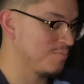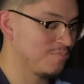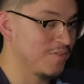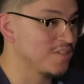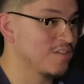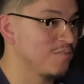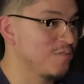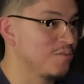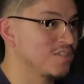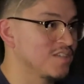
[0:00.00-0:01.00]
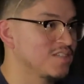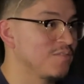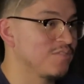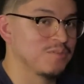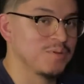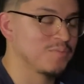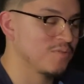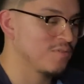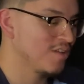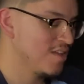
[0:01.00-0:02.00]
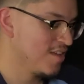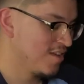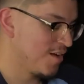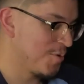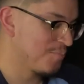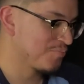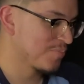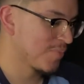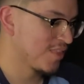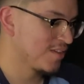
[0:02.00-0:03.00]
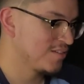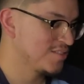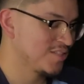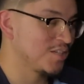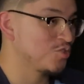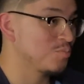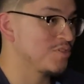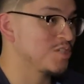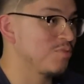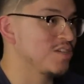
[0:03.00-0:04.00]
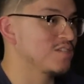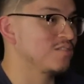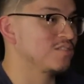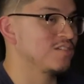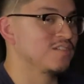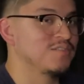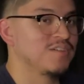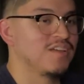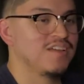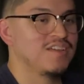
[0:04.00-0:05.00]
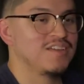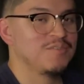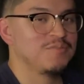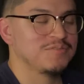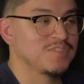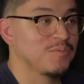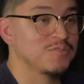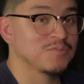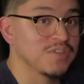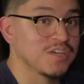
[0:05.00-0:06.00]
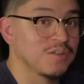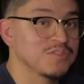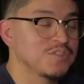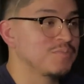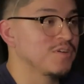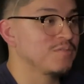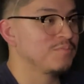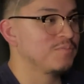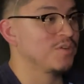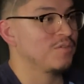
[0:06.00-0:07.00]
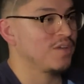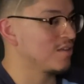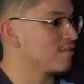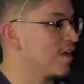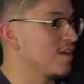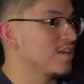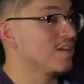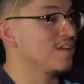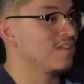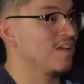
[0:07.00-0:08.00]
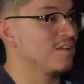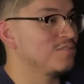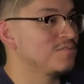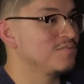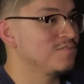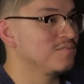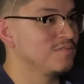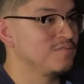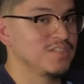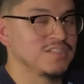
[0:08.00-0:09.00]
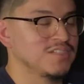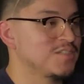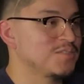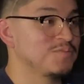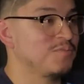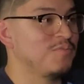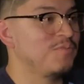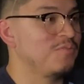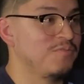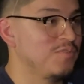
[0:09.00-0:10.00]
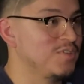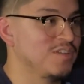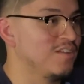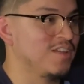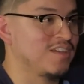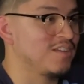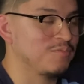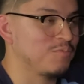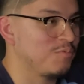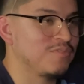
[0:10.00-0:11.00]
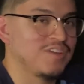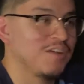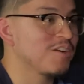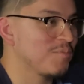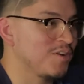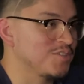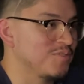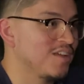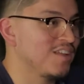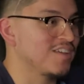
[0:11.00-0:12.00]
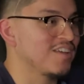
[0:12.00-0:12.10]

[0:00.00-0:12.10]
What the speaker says: 57 votes against seven other people, just like super inspirational to someone who's really close to you. But, you know, like that kid that is... like hearing about you, right? Like